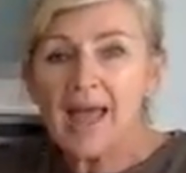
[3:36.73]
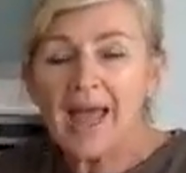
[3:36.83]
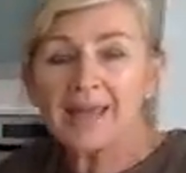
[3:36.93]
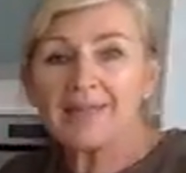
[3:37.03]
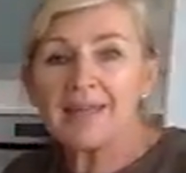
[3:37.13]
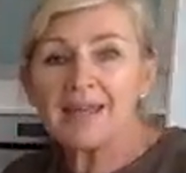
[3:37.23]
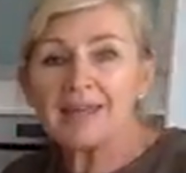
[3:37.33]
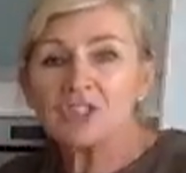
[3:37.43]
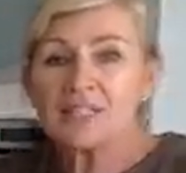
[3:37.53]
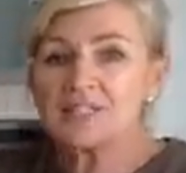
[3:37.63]
and
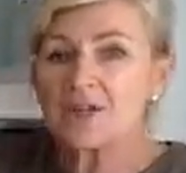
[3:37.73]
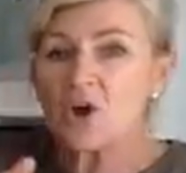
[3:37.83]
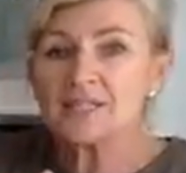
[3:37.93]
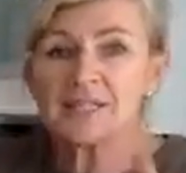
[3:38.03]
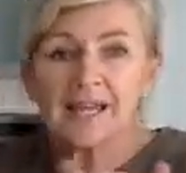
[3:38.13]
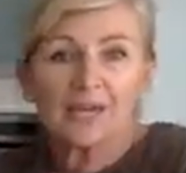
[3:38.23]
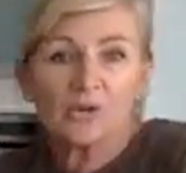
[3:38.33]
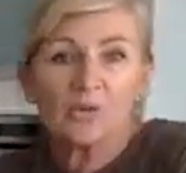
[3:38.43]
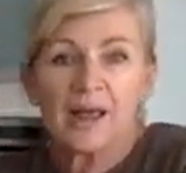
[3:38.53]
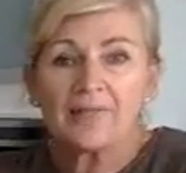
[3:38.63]
then just oscillate it
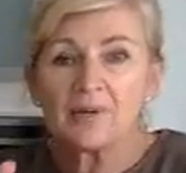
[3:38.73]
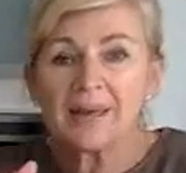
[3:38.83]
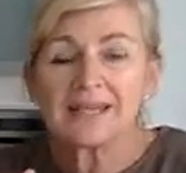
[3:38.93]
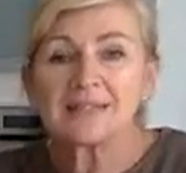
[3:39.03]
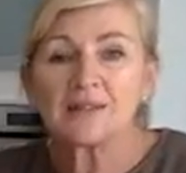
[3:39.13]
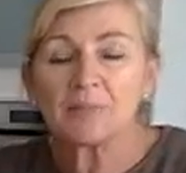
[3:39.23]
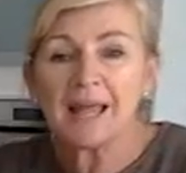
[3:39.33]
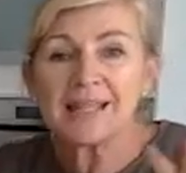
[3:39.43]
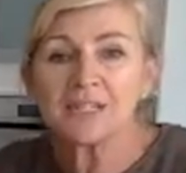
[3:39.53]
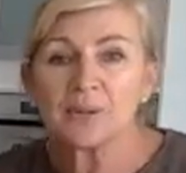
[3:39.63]
around the base of the
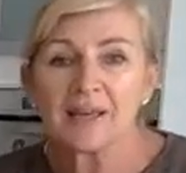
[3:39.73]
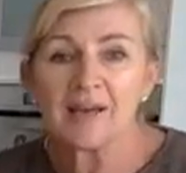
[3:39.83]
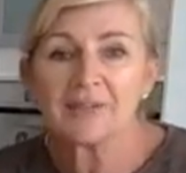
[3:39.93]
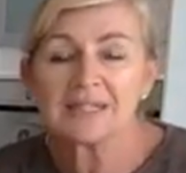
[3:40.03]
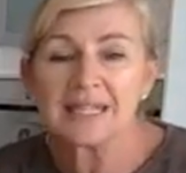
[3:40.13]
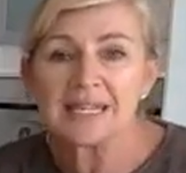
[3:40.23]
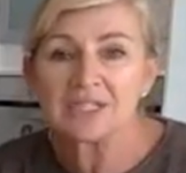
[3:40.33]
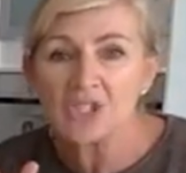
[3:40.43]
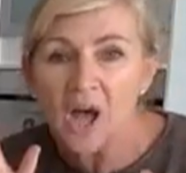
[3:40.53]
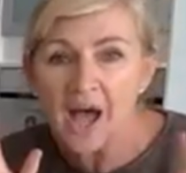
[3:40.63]
pan so it covers the
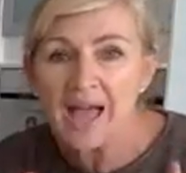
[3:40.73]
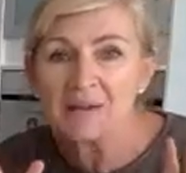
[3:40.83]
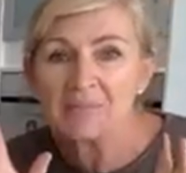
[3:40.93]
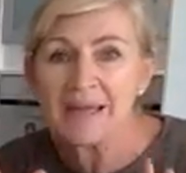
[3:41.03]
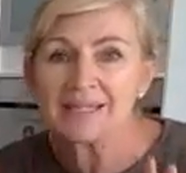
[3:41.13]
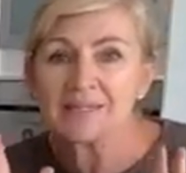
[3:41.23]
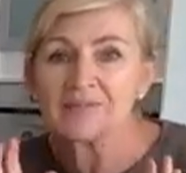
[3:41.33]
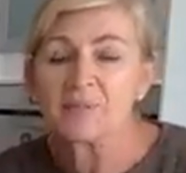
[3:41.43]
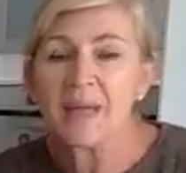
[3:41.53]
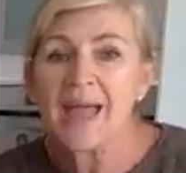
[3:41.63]
entire base of
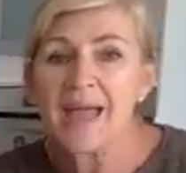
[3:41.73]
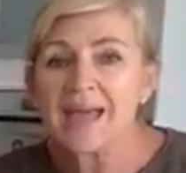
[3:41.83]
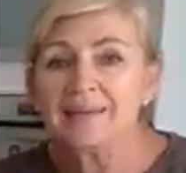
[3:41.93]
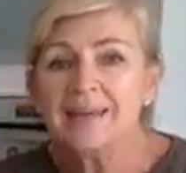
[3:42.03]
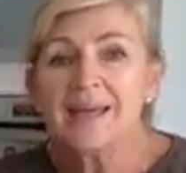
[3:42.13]
the pan.